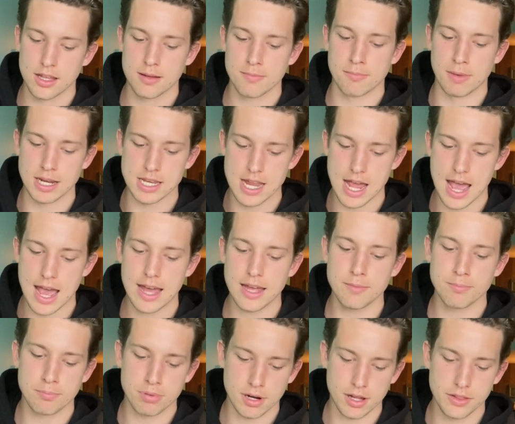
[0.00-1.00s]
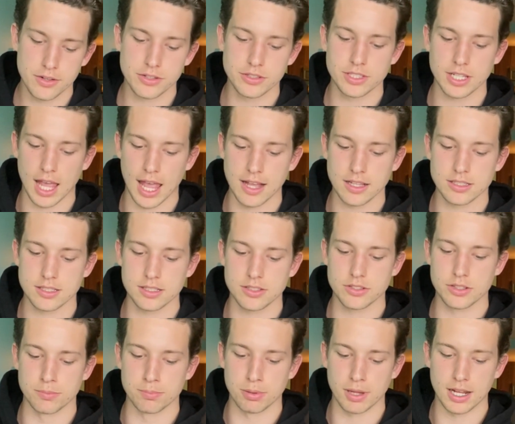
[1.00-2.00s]
My dad, brothers, and
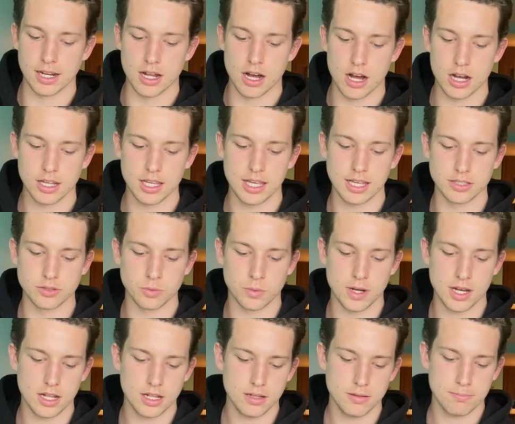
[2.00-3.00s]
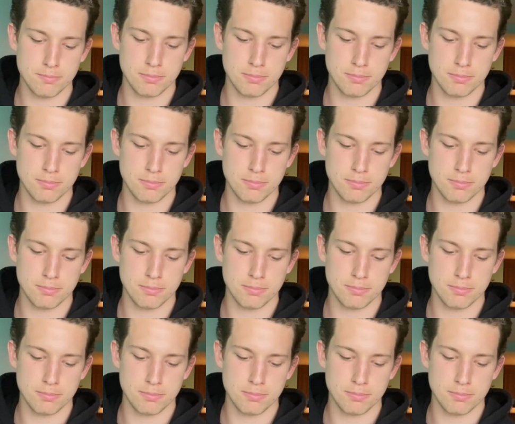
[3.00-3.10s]
sister played hockey as well,